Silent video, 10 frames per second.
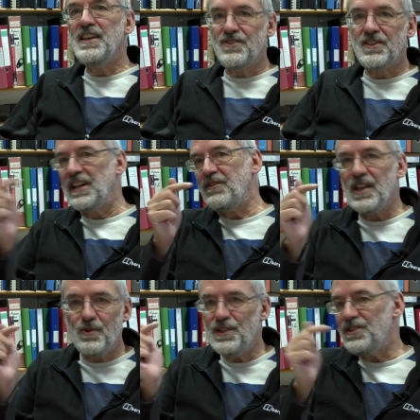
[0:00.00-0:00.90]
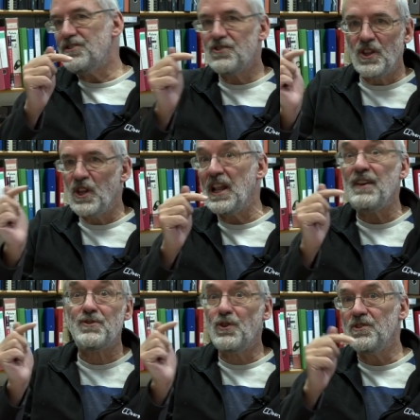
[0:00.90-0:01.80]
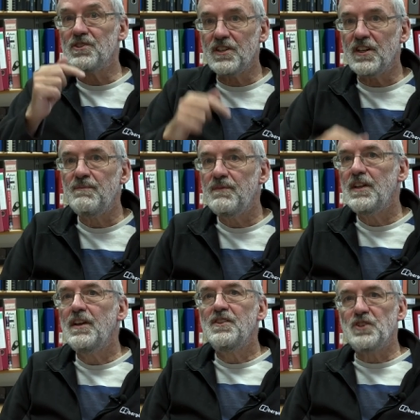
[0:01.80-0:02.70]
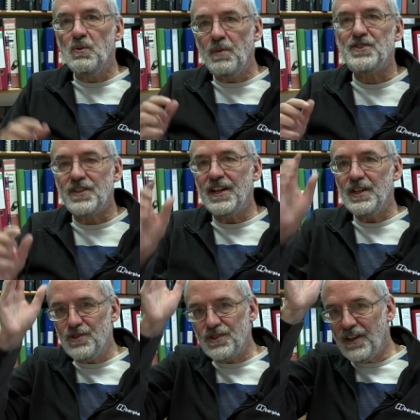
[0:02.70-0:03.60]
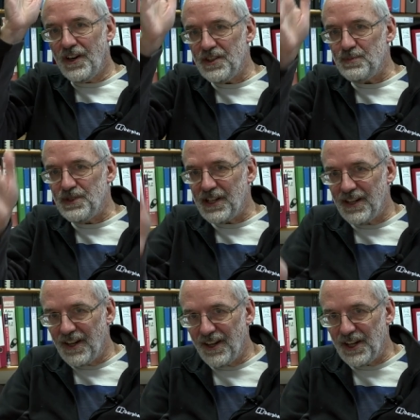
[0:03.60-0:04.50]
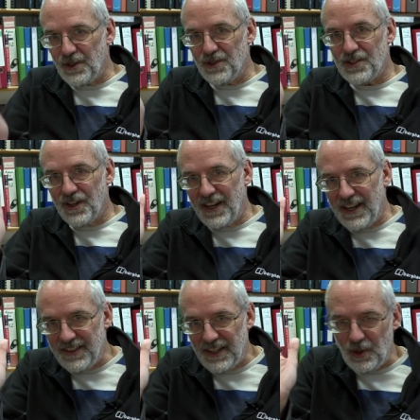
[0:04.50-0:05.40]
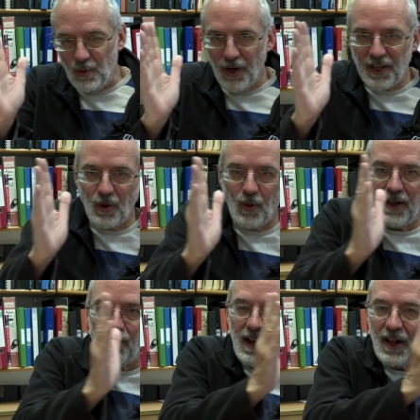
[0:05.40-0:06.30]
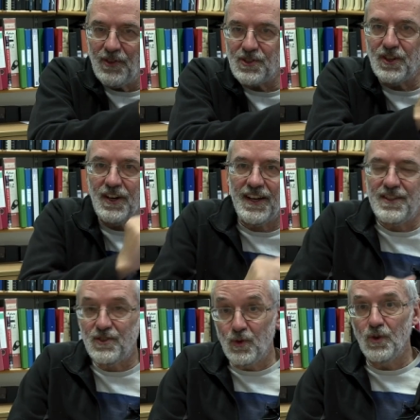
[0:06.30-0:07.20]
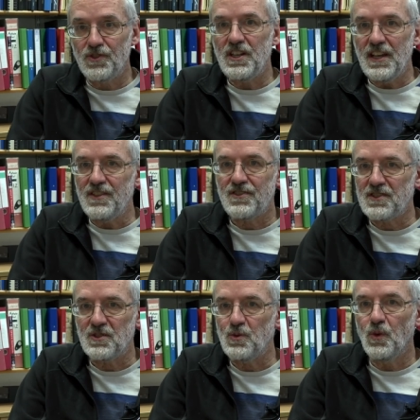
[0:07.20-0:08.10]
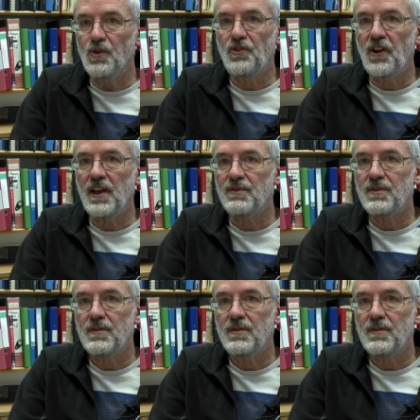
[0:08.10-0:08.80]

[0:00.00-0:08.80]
east kind of increases to the left on the sky. So basically you start at this particular line on the sky and then you work your way around the sky towards the east, so towards the left.